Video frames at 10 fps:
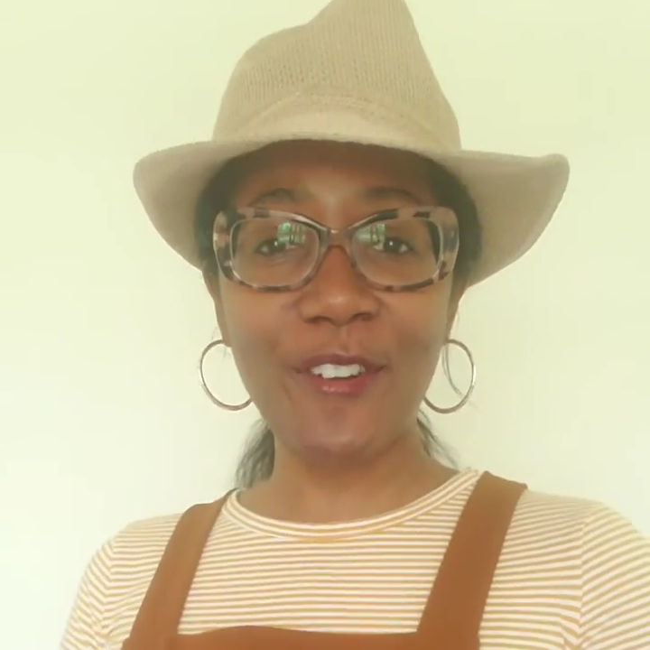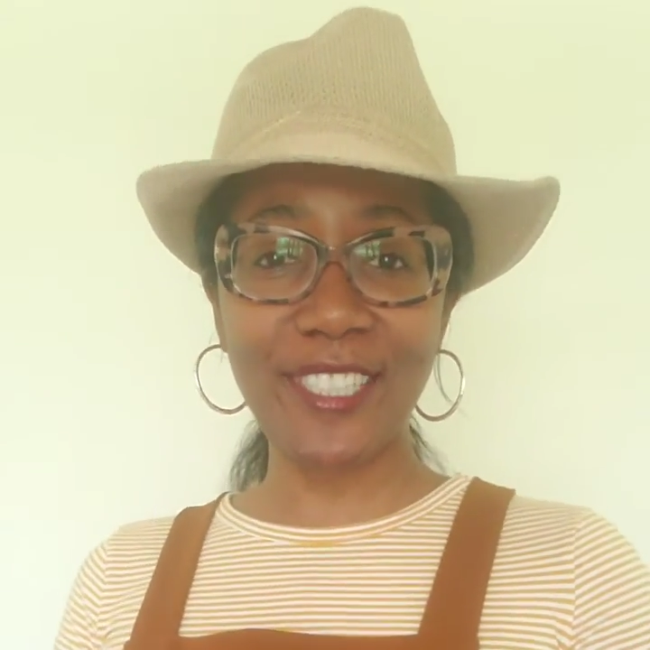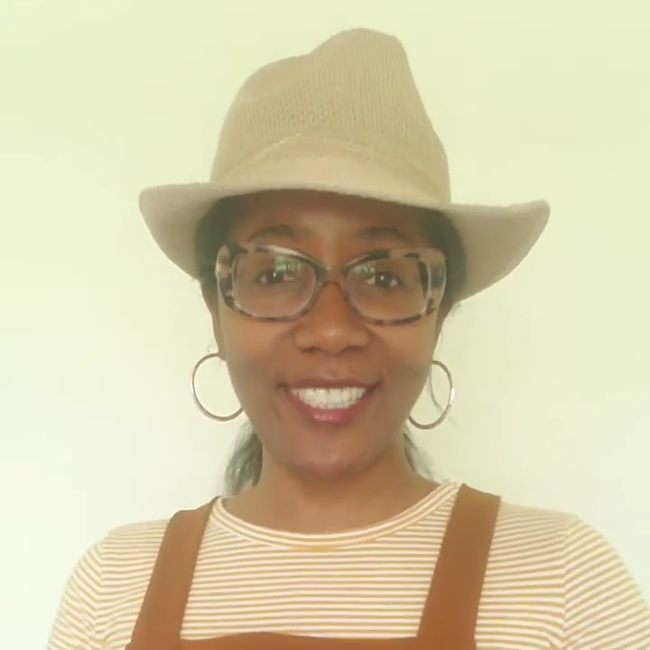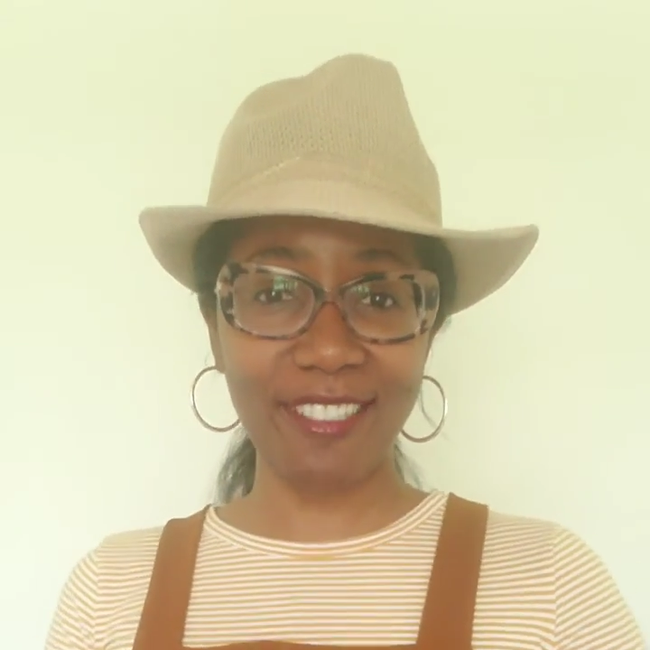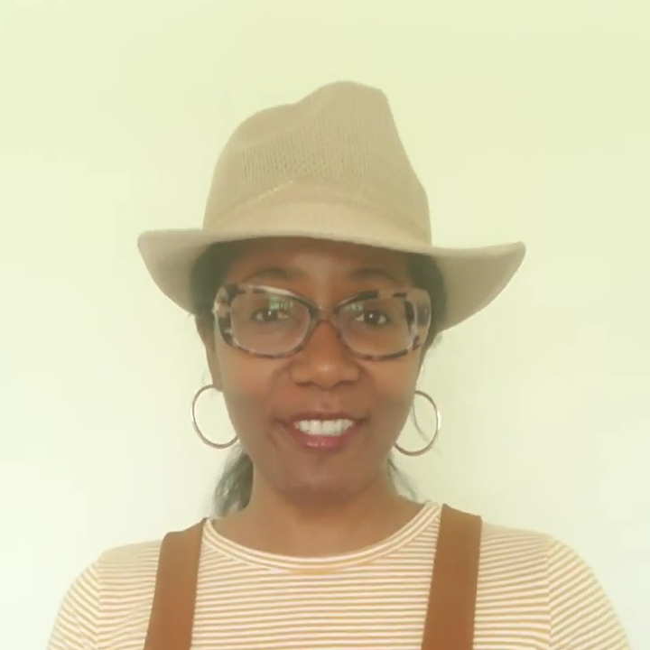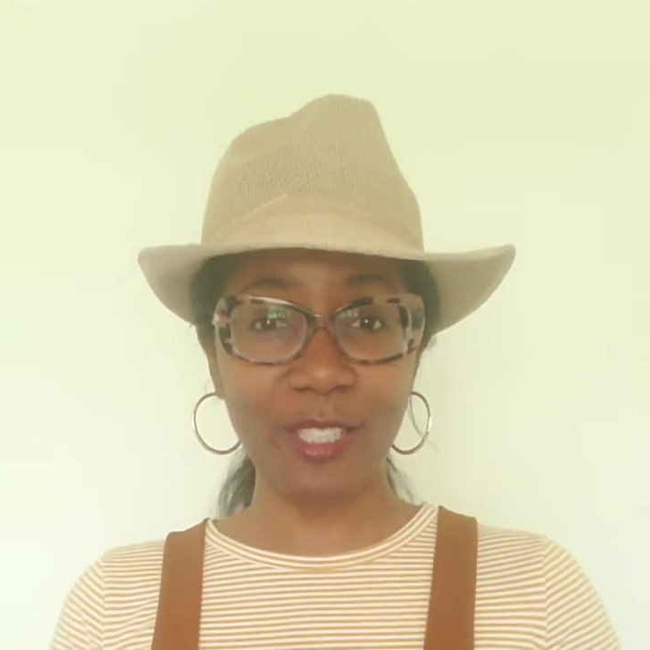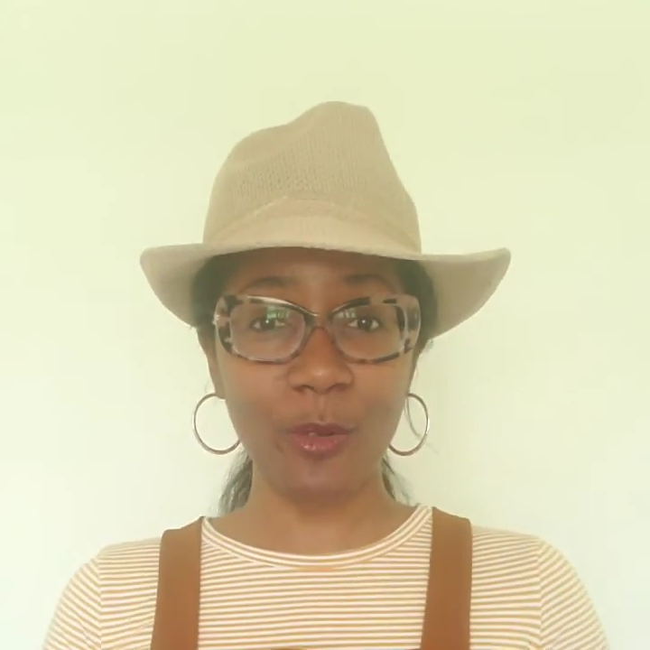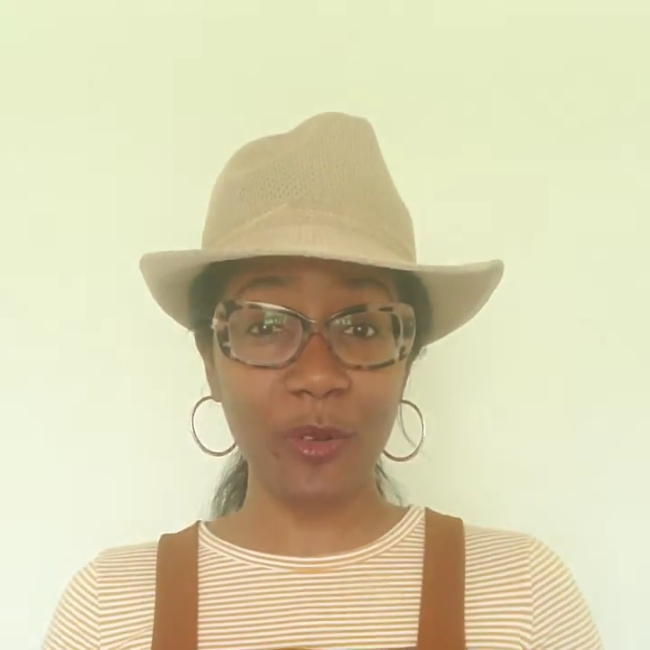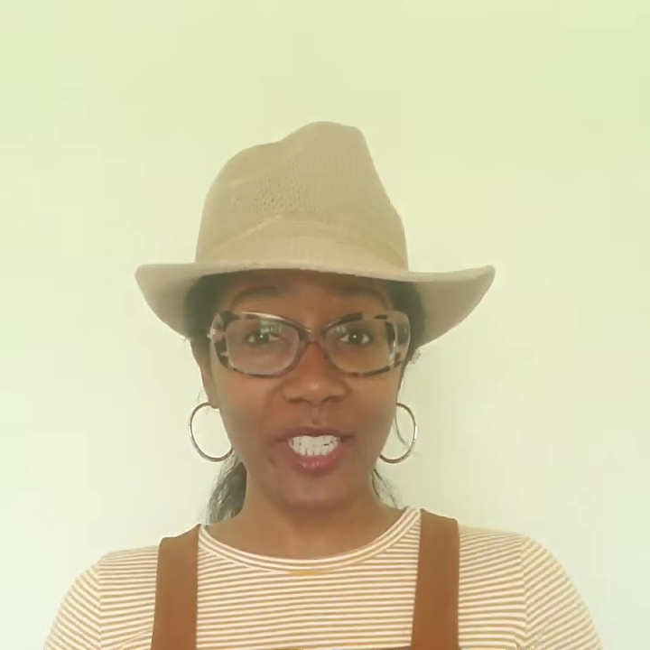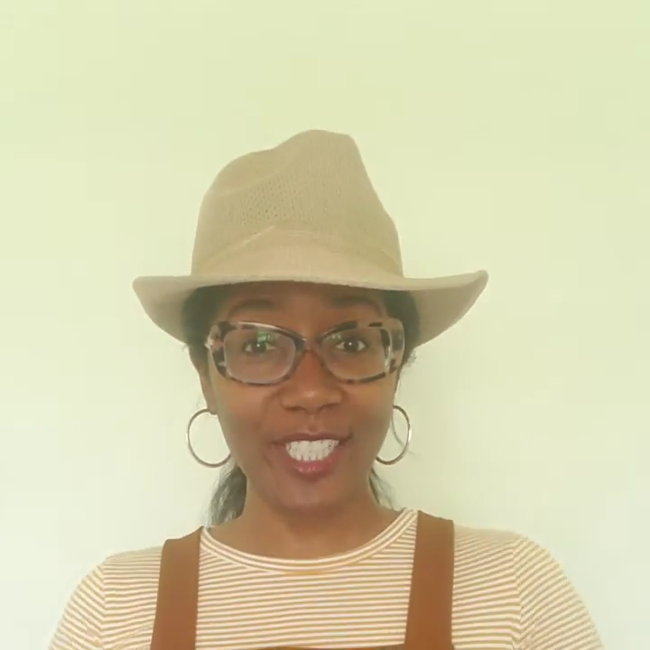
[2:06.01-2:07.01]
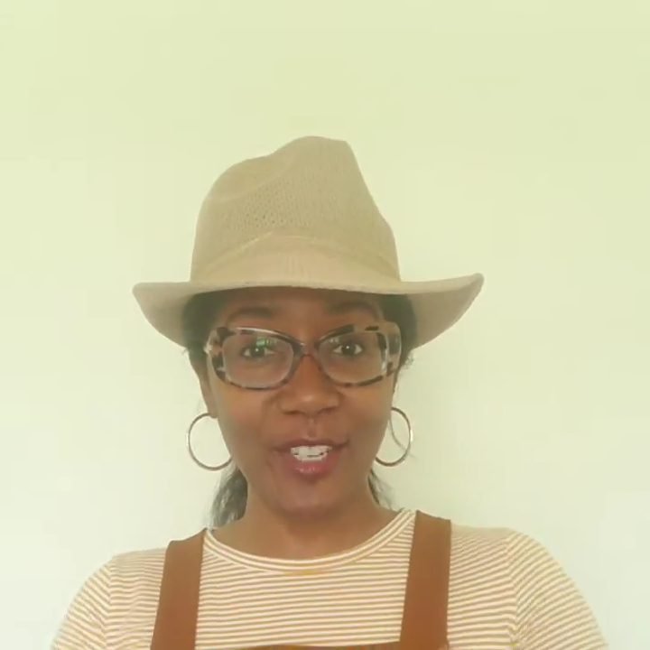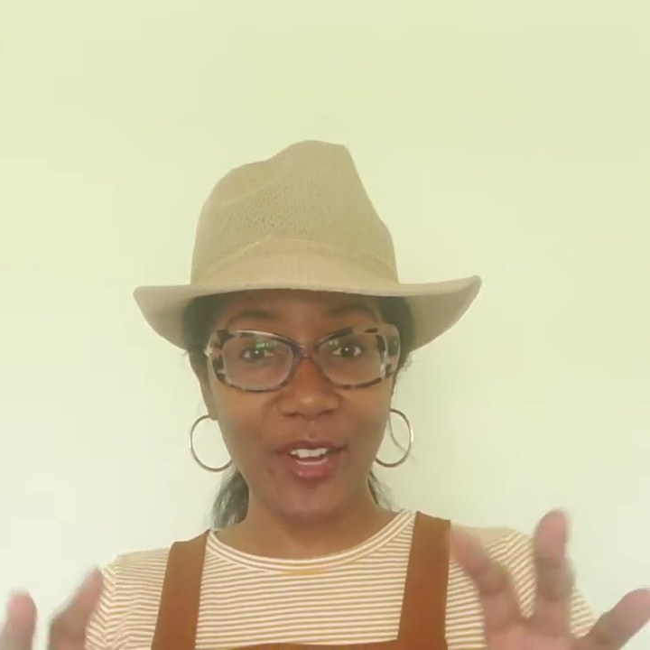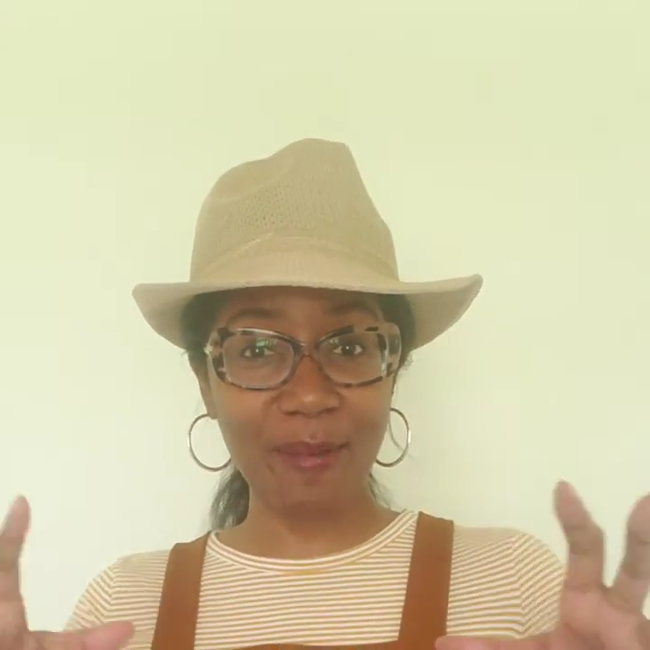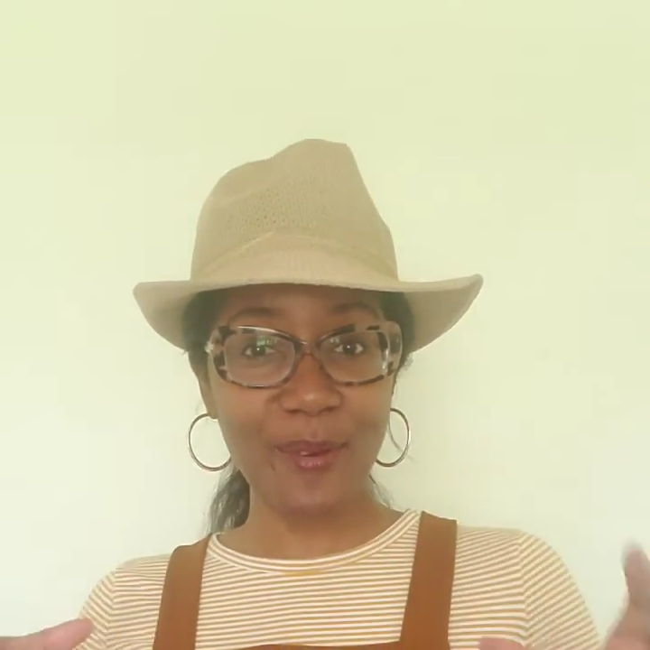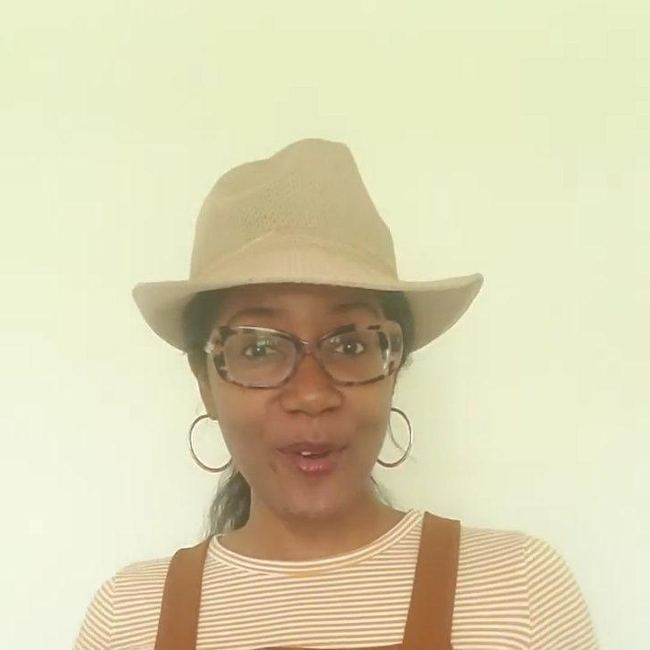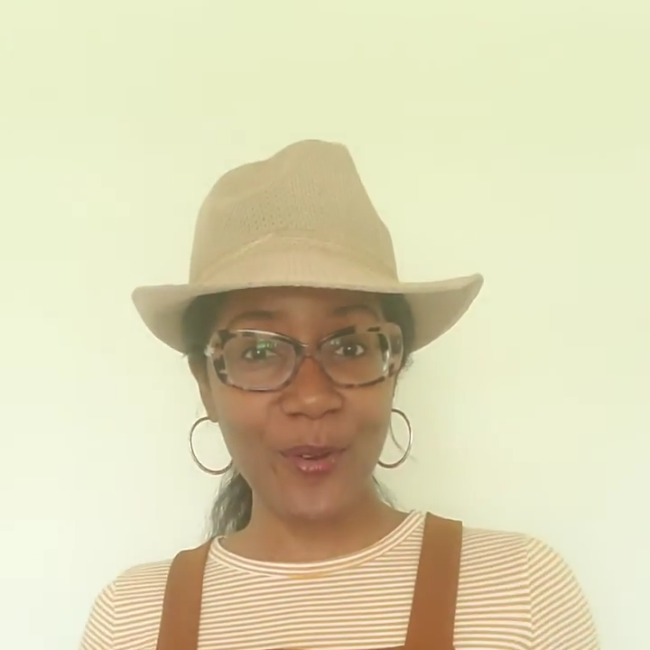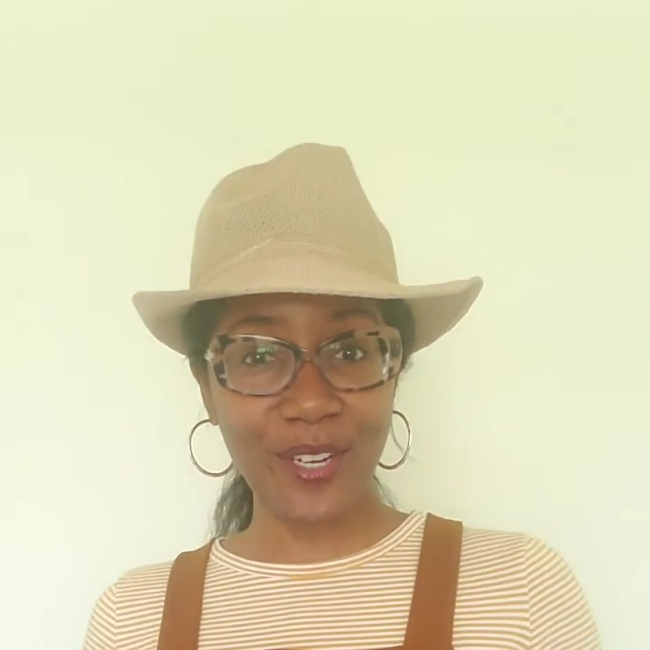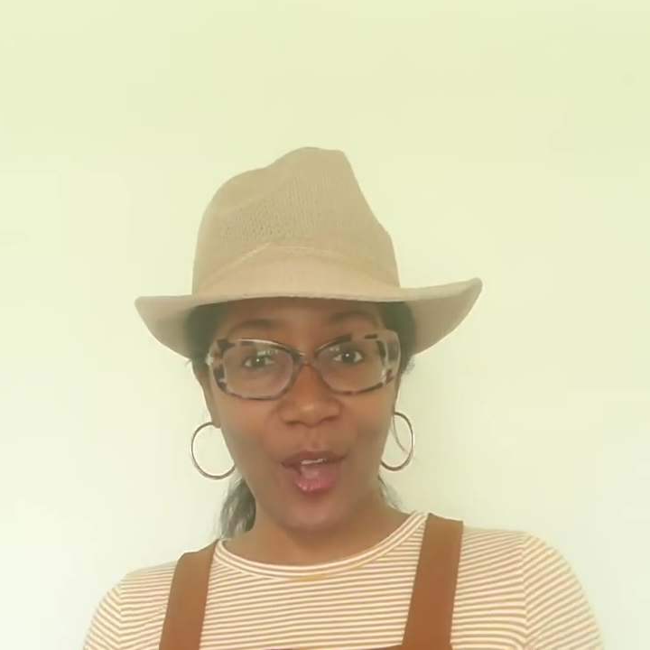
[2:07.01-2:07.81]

our series where we're going to talk about